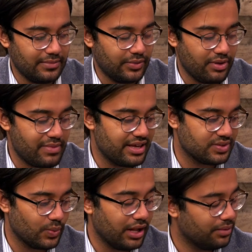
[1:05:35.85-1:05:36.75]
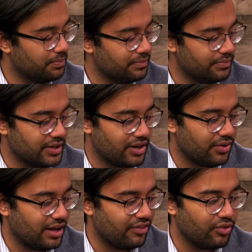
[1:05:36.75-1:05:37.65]
then we may as well, you know,
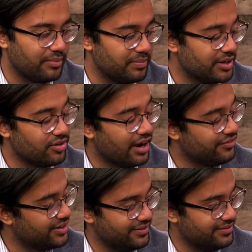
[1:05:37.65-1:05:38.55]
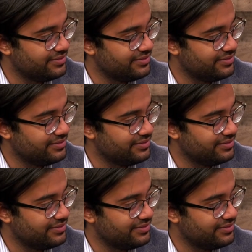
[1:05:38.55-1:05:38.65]
have women be drafted.